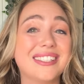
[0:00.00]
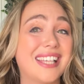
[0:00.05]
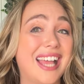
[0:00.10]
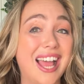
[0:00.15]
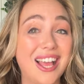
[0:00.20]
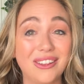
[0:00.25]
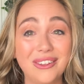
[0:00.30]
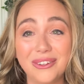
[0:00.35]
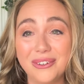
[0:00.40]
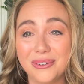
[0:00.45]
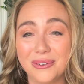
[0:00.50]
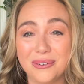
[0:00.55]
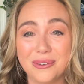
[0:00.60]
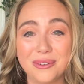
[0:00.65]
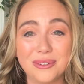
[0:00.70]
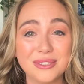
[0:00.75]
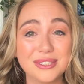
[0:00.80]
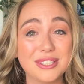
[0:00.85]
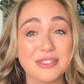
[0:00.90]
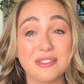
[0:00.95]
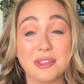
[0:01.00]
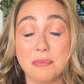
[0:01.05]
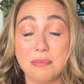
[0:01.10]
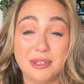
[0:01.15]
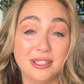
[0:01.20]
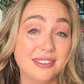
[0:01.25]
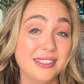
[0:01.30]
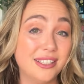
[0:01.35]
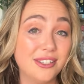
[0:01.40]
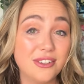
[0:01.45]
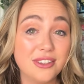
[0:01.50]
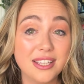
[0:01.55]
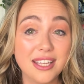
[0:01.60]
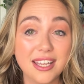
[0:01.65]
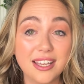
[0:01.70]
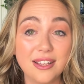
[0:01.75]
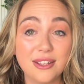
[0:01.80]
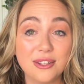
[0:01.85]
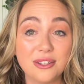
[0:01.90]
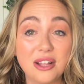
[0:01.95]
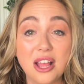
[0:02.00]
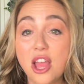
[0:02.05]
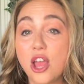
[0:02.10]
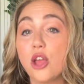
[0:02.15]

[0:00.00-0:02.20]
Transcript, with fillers: hallowed halls of the building on the hill